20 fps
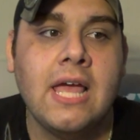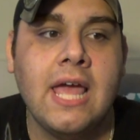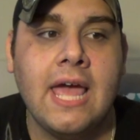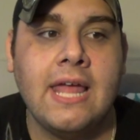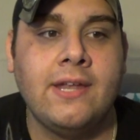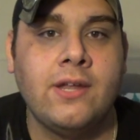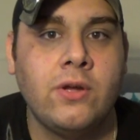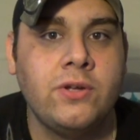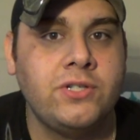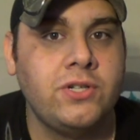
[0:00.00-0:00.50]

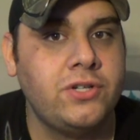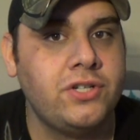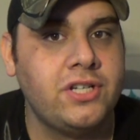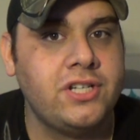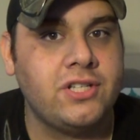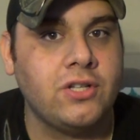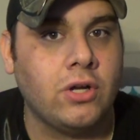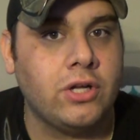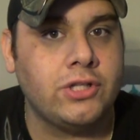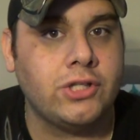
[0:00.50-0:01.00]
and those are
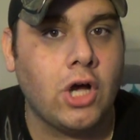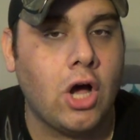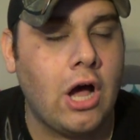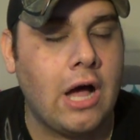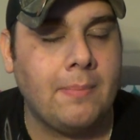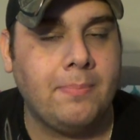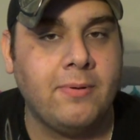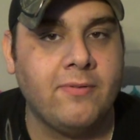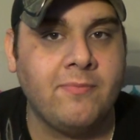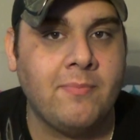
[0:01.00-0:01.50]
just on
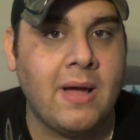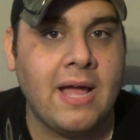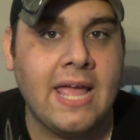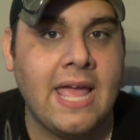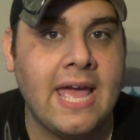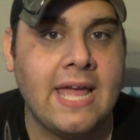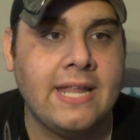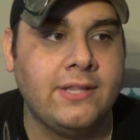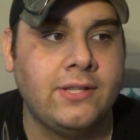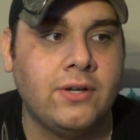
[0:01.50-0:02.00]
top of my
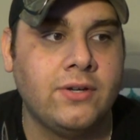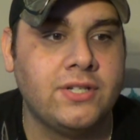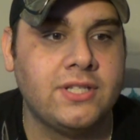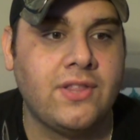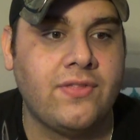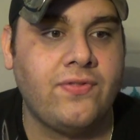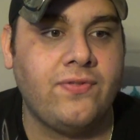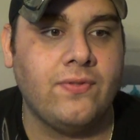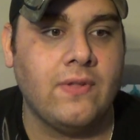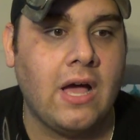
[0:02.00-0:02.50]
head. There's
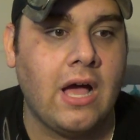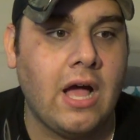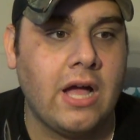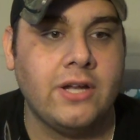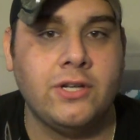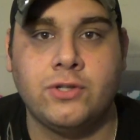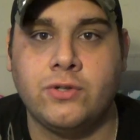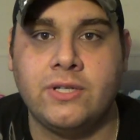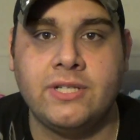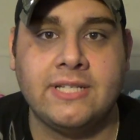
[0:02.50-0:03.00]

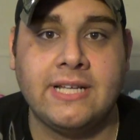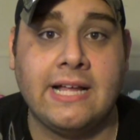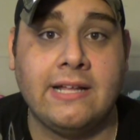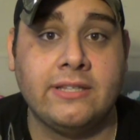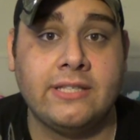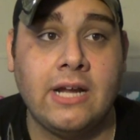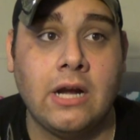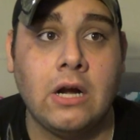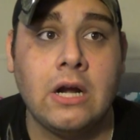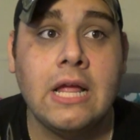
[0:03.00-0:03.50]
hundreds
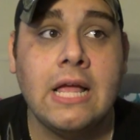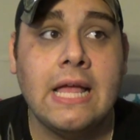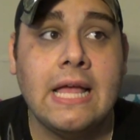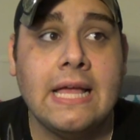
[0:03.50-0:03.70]
out there.